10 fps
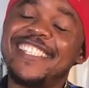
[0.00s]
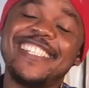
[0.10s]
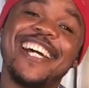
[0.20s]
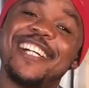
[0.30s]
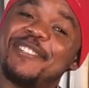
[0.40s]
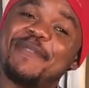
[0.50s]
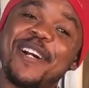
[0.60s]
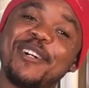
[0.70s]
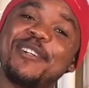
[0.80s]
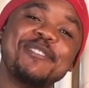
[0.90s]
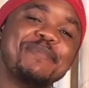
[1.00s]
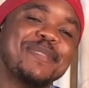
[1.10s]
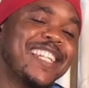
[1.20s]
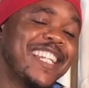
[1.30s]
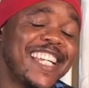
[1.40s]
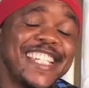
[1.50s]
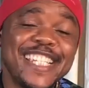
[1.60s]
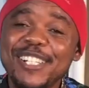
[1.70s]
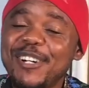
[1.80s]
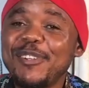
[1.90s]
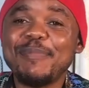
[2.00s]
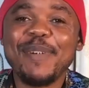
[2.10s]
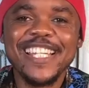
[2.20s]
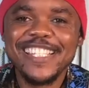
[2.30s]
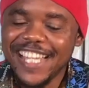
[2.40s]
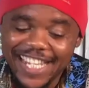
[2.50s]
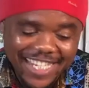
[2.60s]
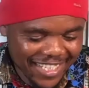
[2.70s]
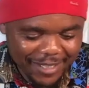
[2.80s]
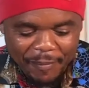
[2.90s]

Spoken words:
that we are going to be learning on my channel.